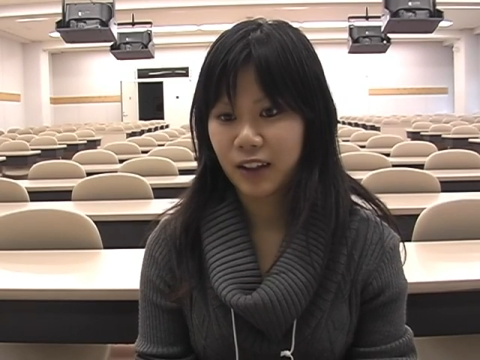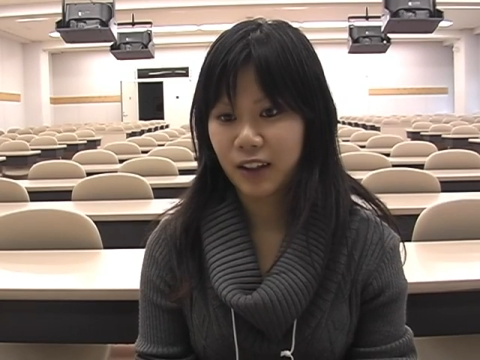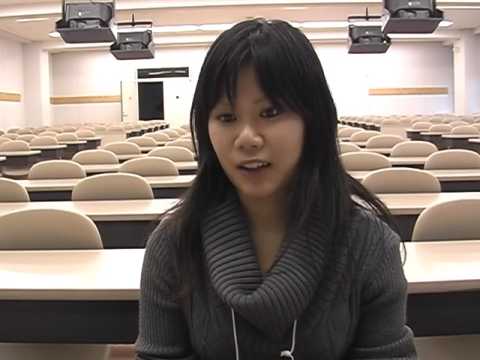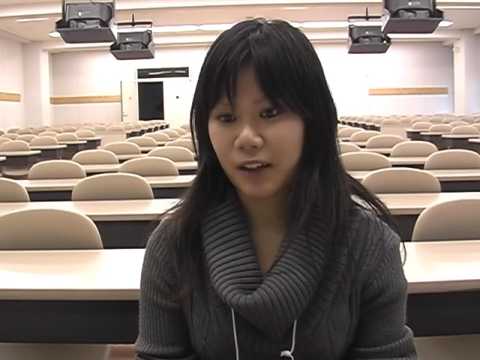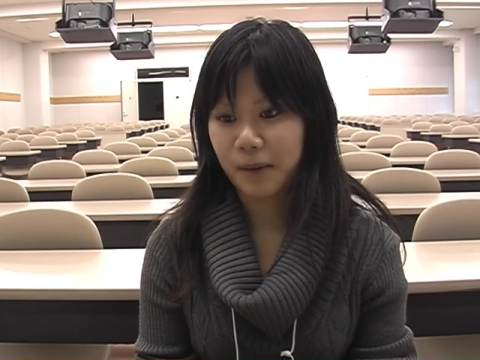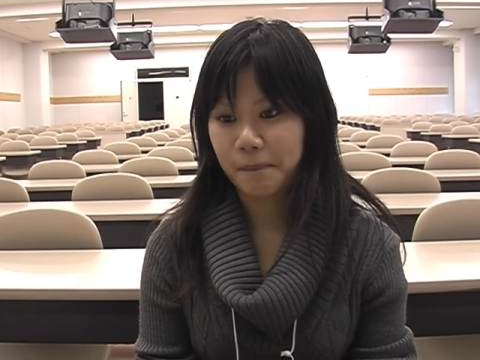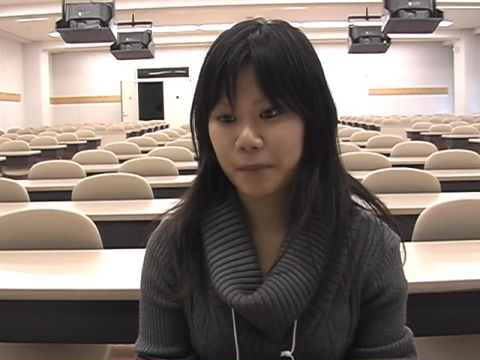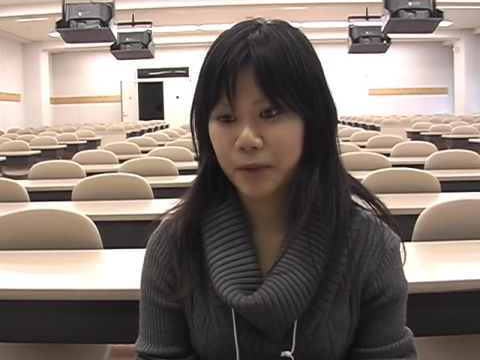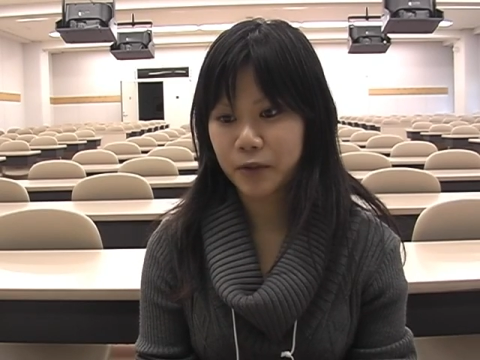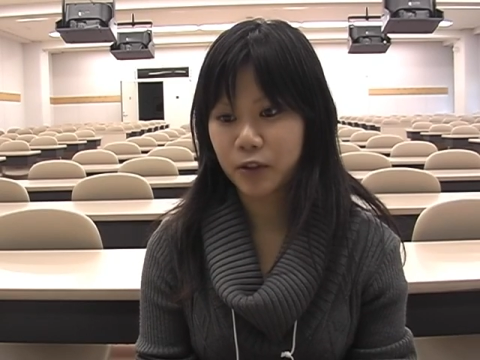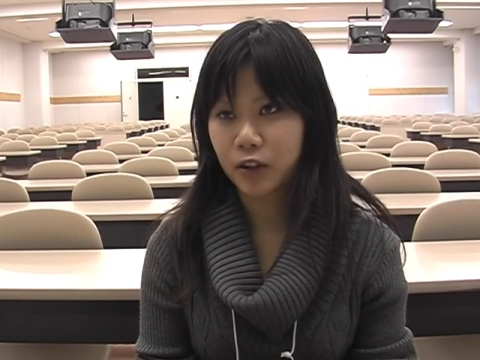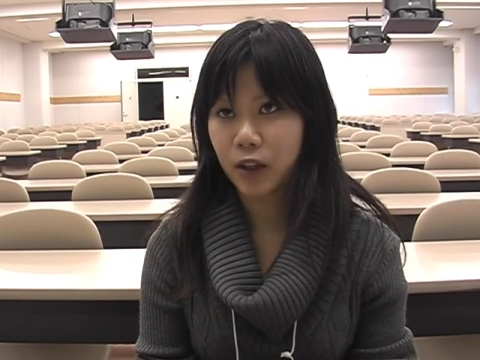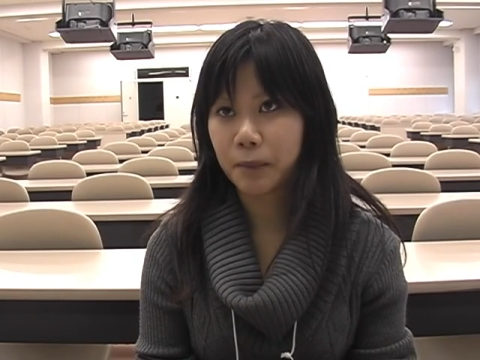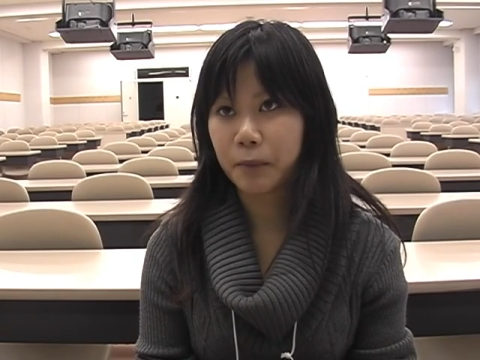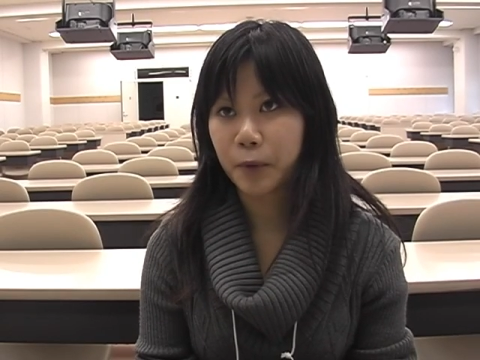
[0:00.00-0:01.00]
um, grew
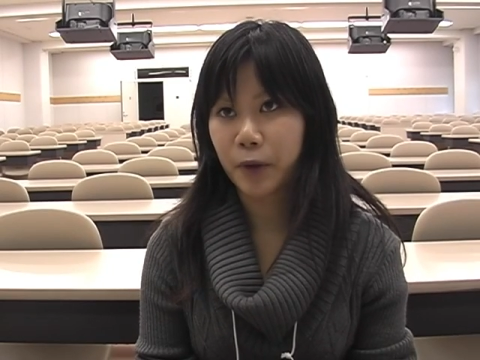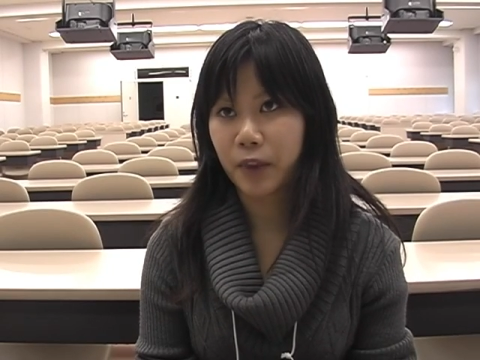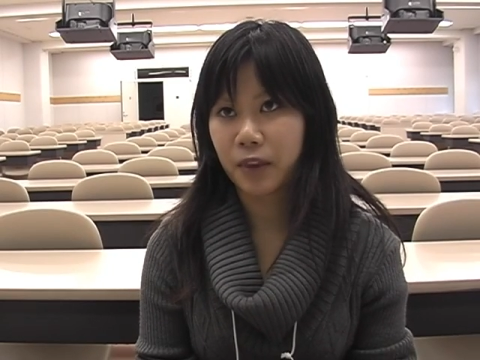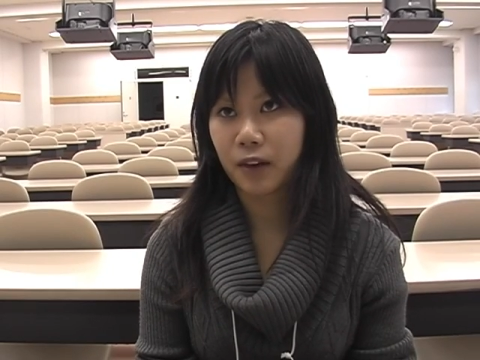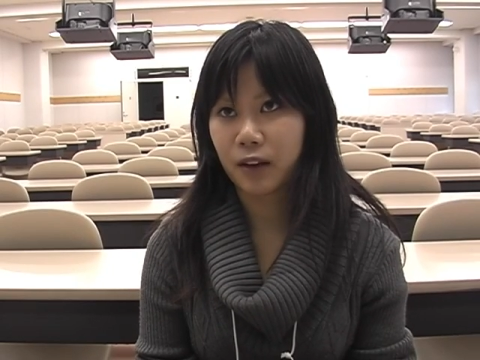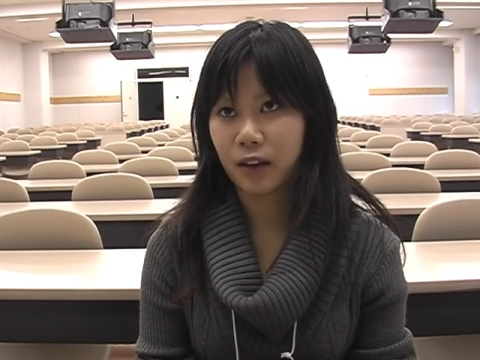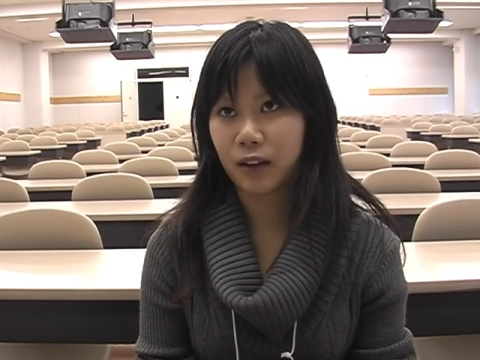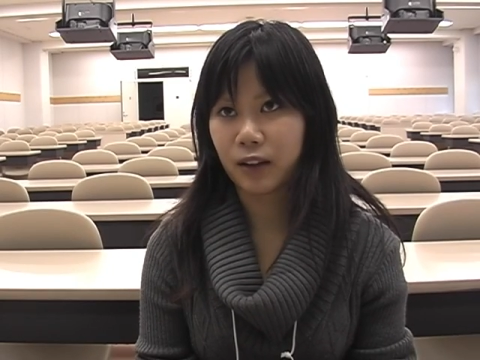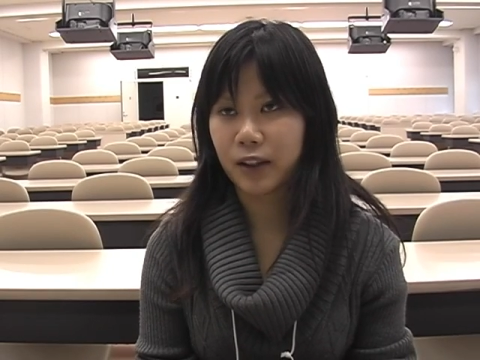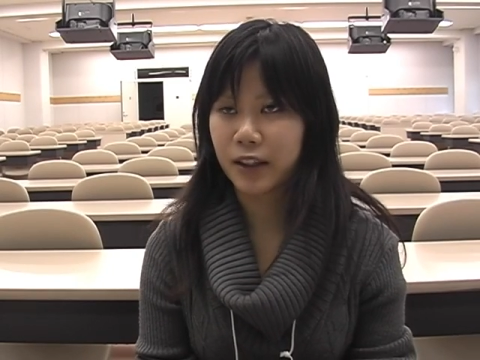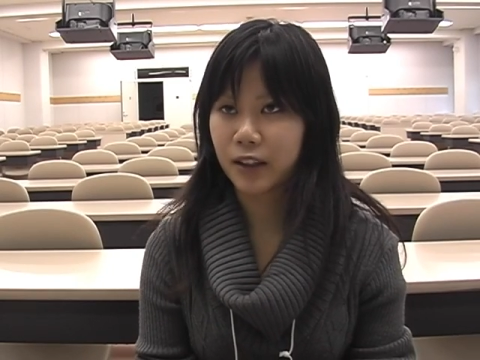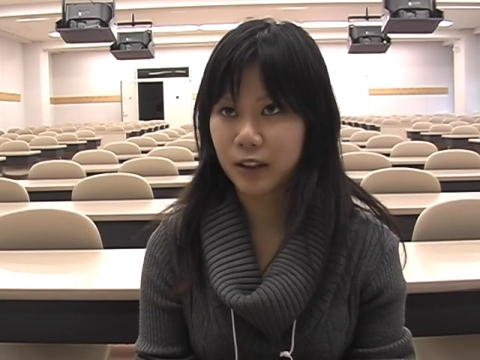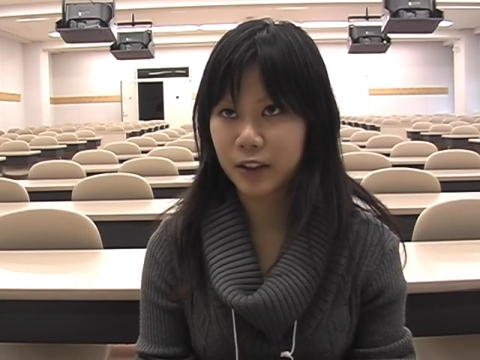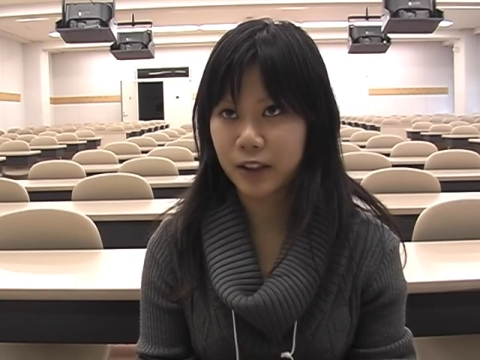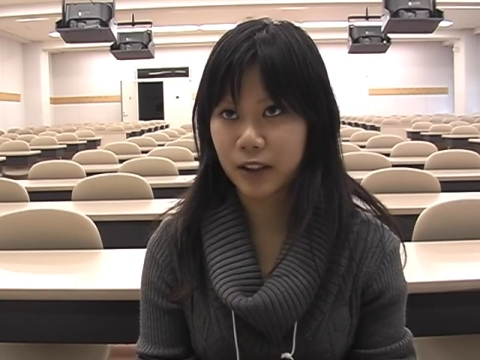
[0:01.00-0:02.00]
up with
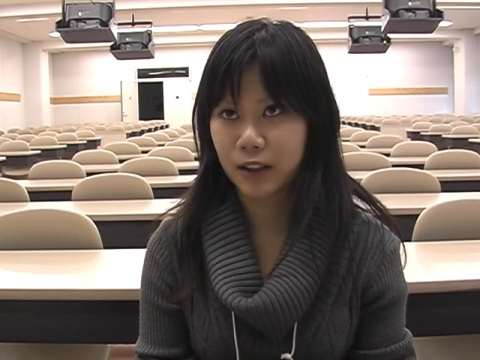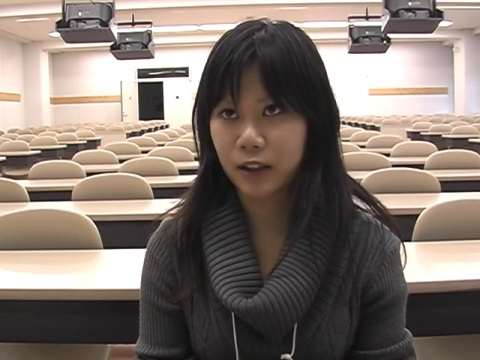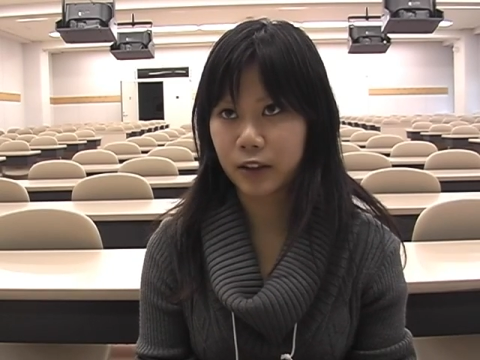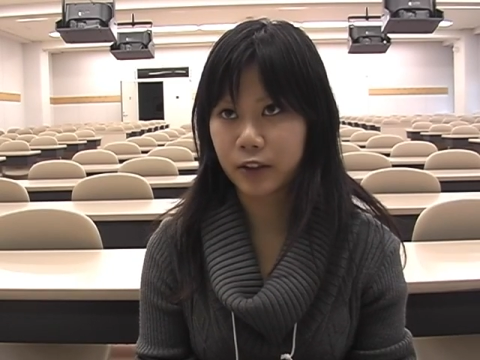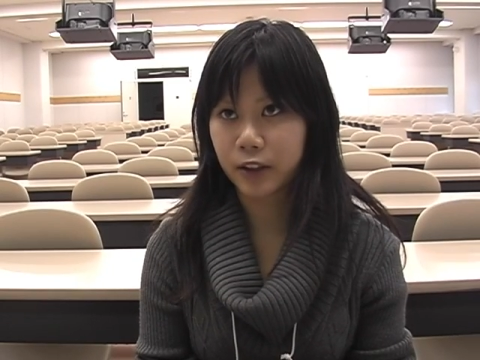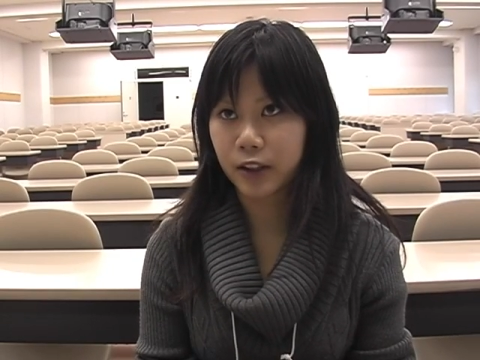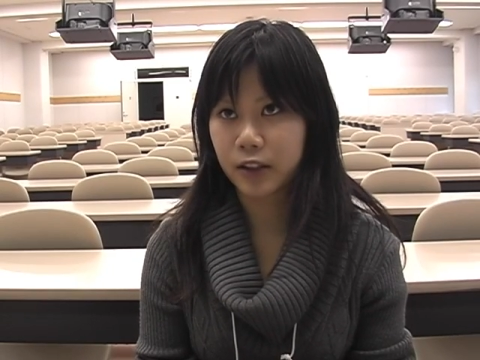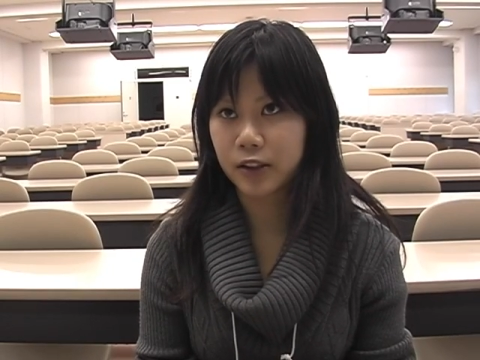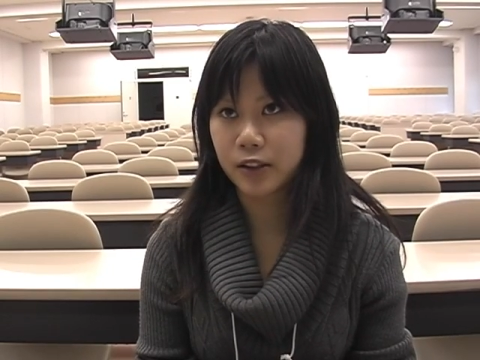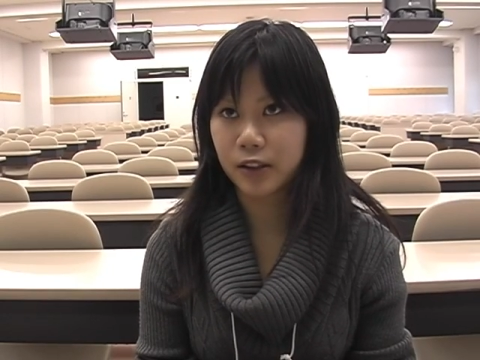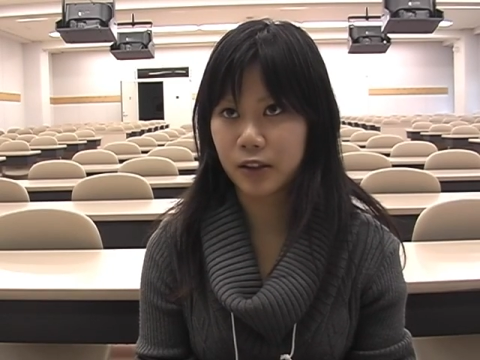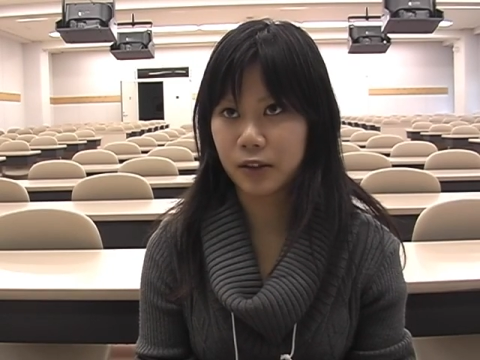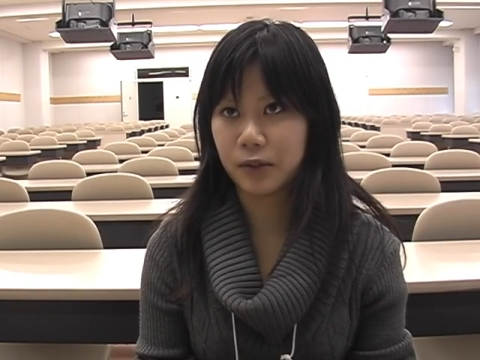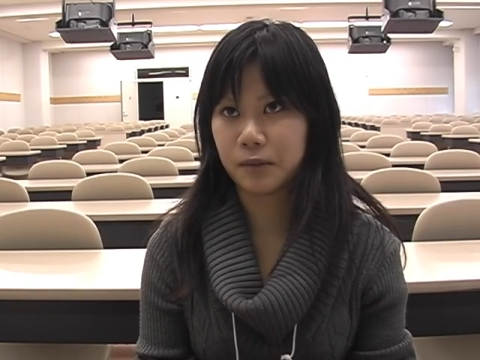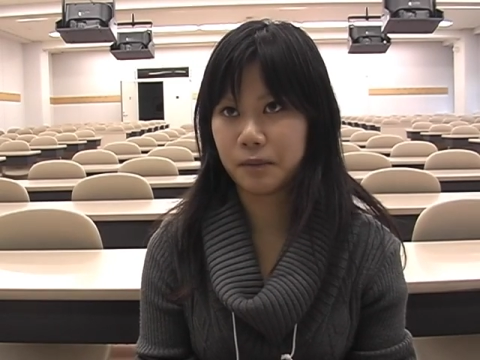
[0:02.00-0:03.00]
like looking at her,
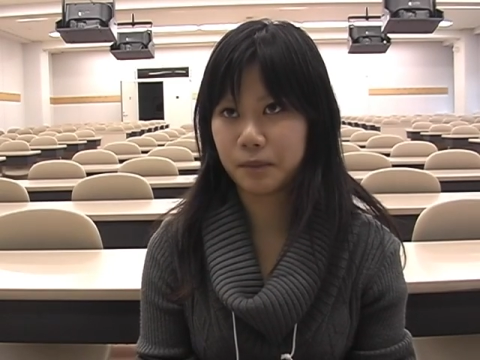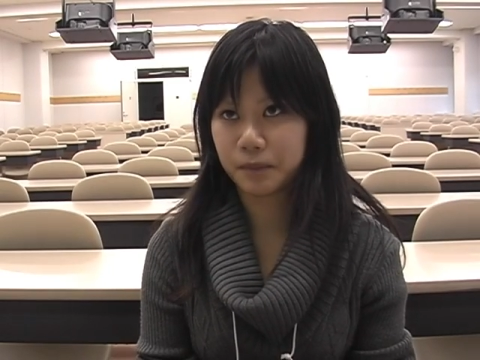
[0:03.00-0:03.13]
so